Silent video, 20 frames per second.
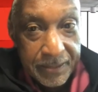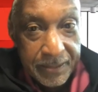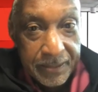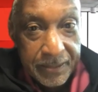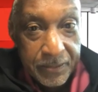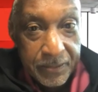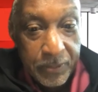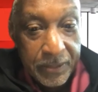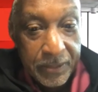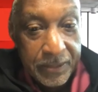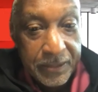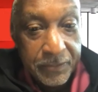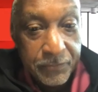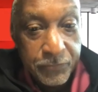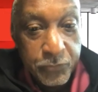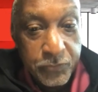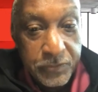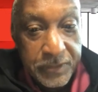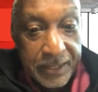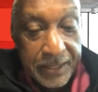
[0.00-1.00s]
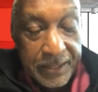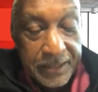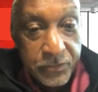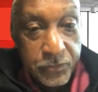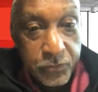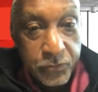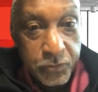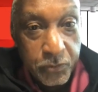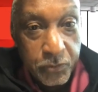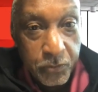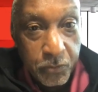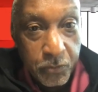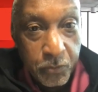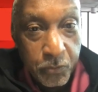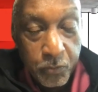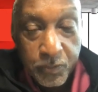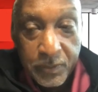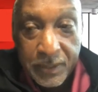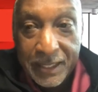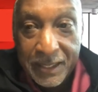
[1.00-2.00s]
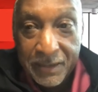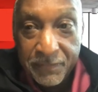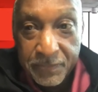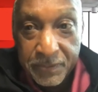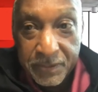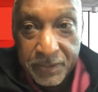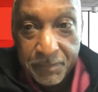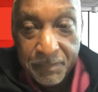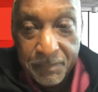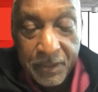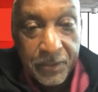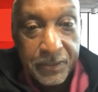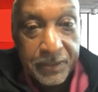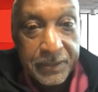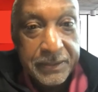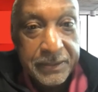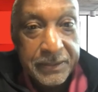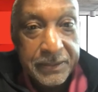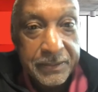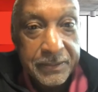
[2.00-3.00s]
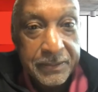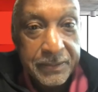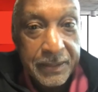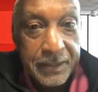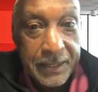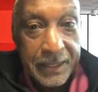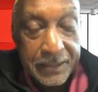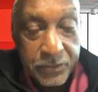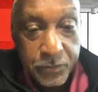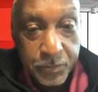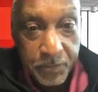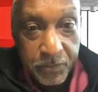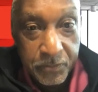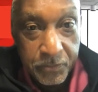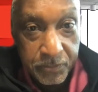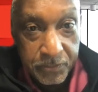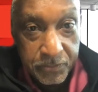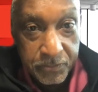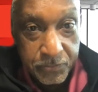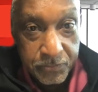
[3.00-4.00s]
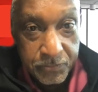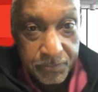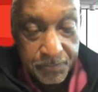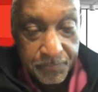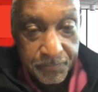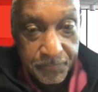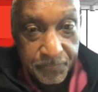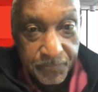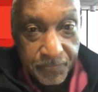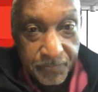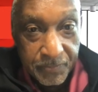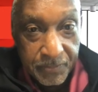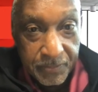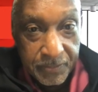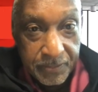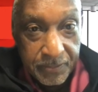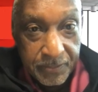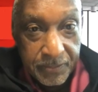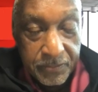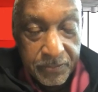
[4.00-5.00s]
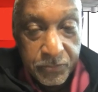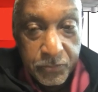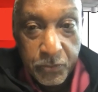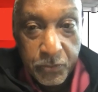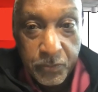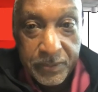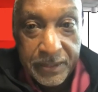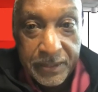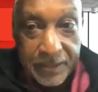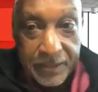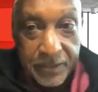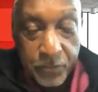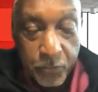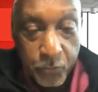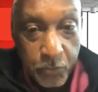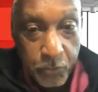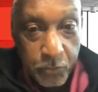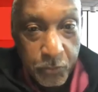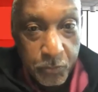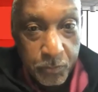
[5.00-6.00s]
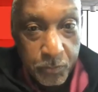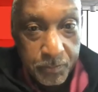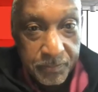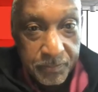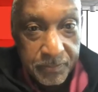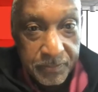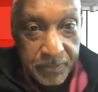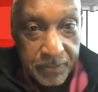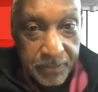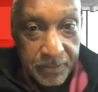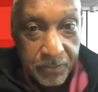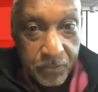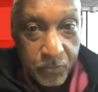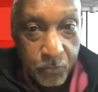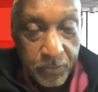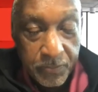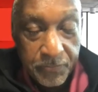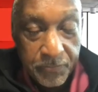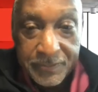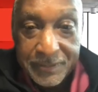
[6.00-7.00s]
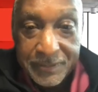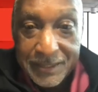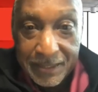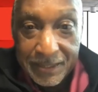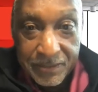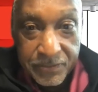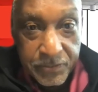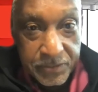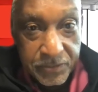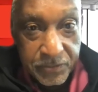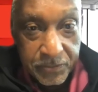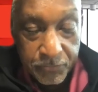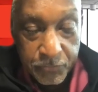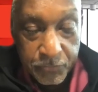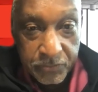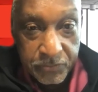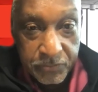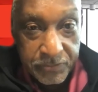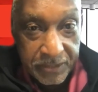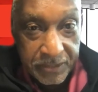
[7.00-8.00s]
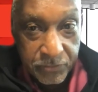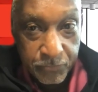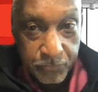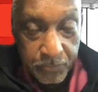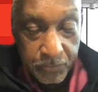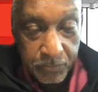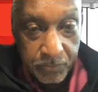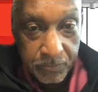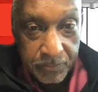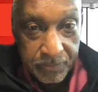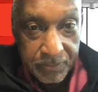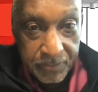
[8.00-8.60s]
And we're going to give stage to African-American entrepreneurs to get in a room with dozens of successful